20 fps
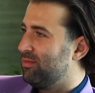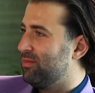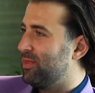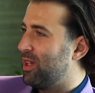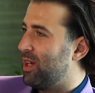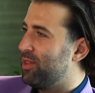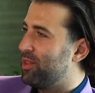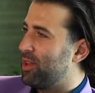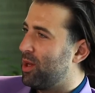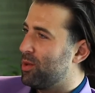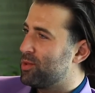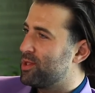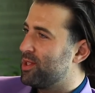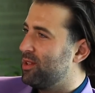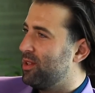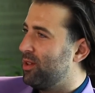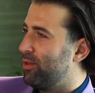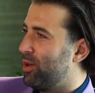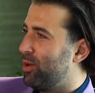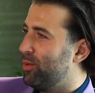
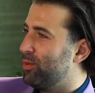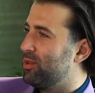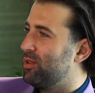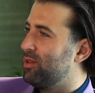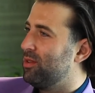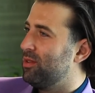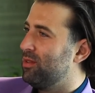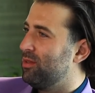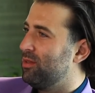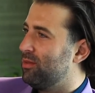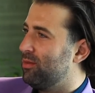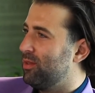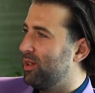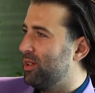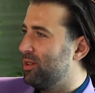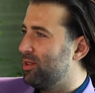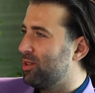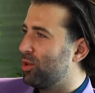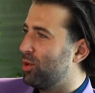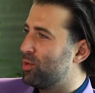9,000 around?
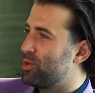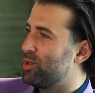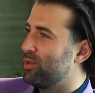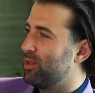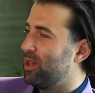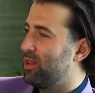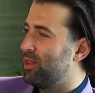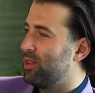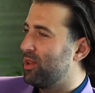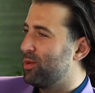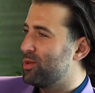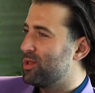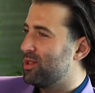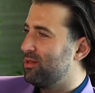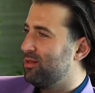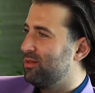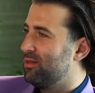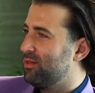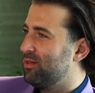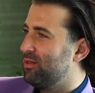Yeah. Right? Close to 9,000? So
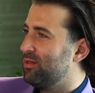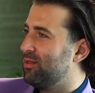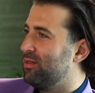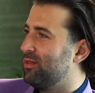9,000